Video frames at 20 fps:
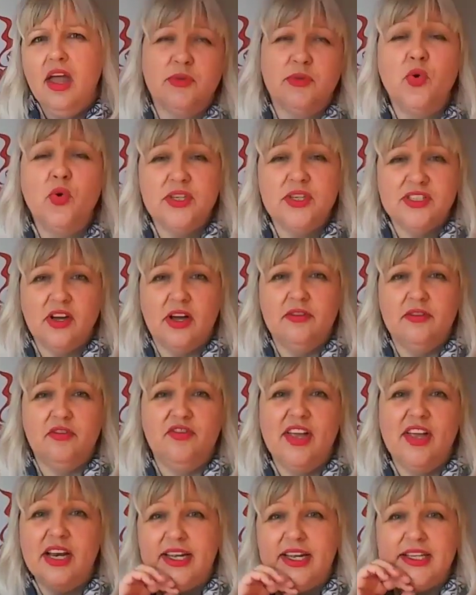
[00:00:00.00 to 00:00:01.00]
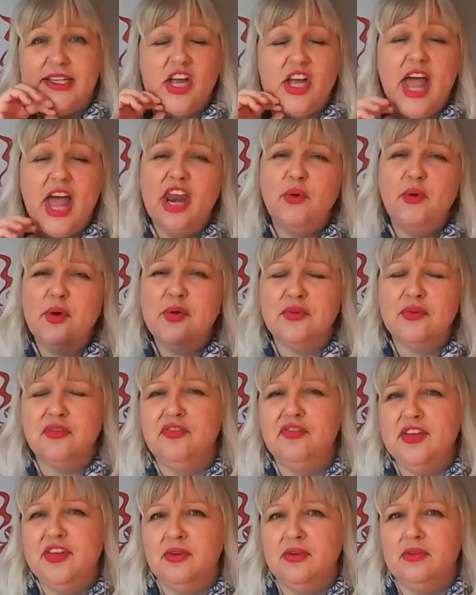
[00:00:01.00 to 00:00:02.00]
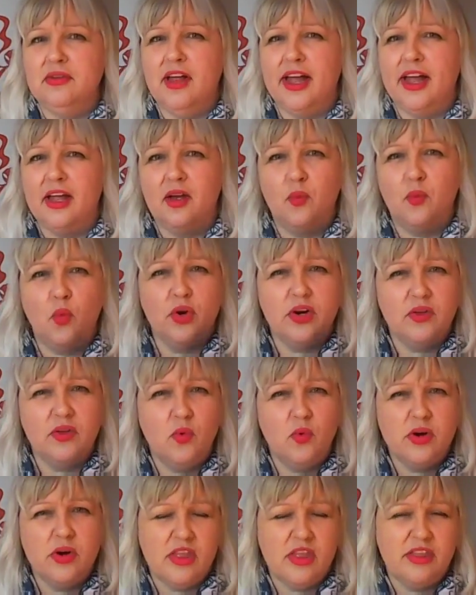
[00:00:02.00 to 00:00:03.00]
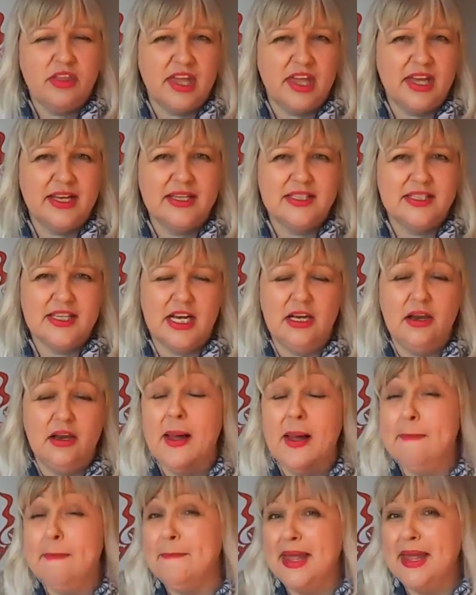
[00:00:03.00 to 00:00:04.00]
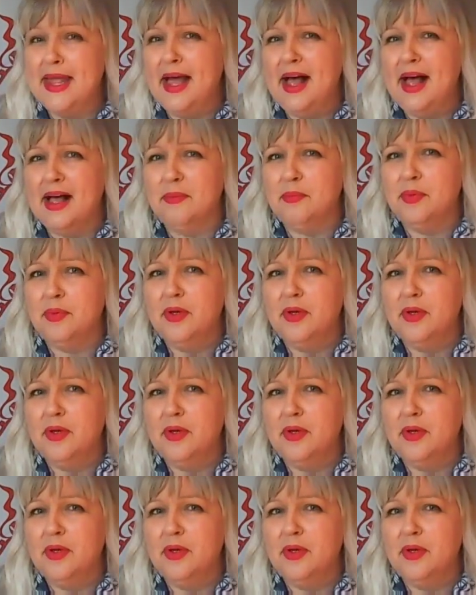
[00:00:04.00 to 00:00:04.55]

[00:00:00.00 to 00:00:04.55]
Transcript: Cortiside Feelings. So how do I want to feel? Like, what are the things that light me up?